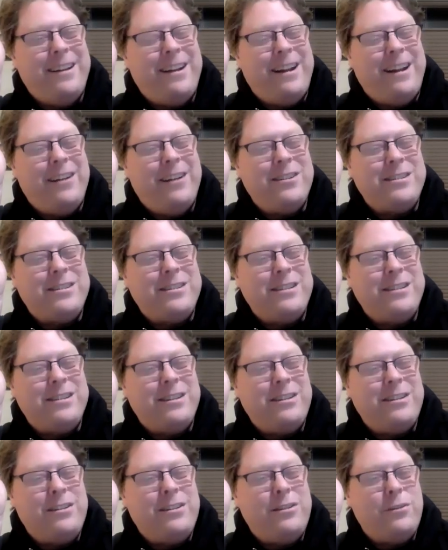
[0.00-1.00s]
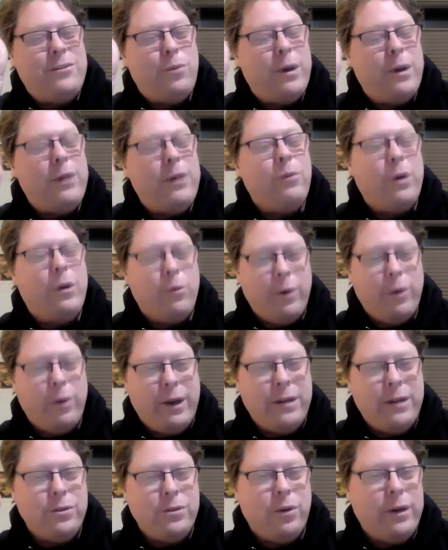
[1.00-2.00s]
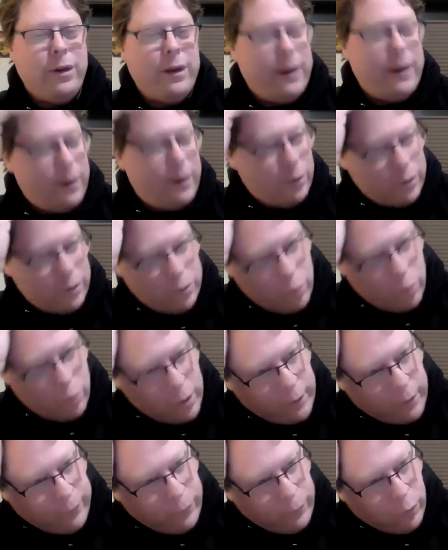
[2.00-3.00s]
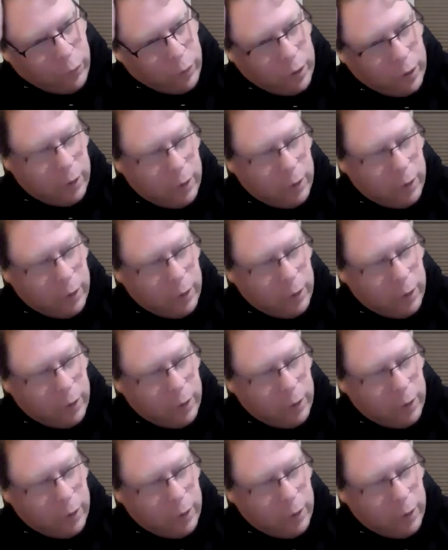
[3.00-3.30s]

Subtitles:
I was 21 when I joined, and I was 24,